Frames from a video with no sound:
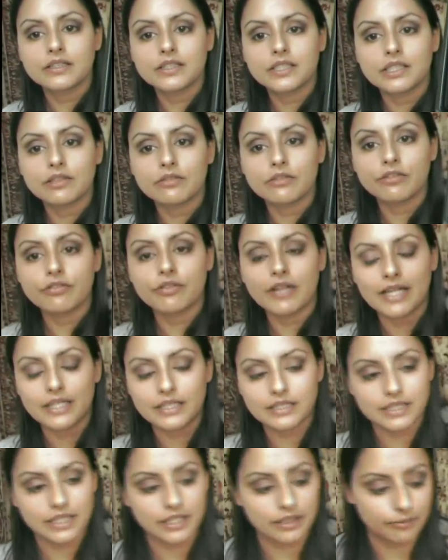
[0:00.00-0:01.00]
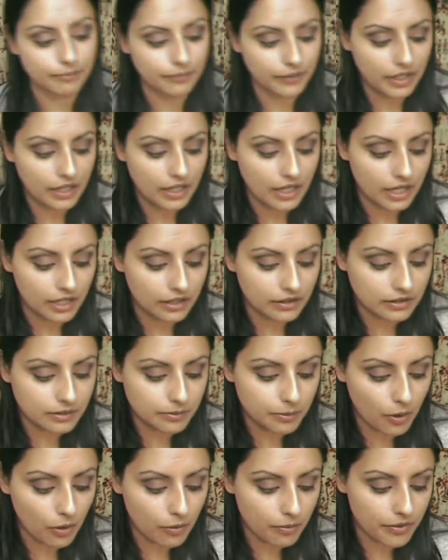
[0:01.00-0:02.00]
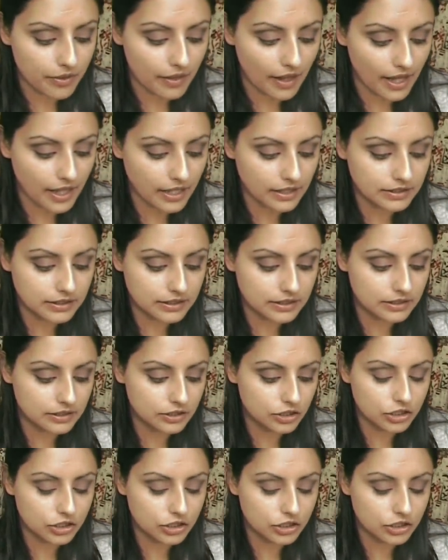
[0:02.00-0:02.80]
it reflecting. And I'm going to pop that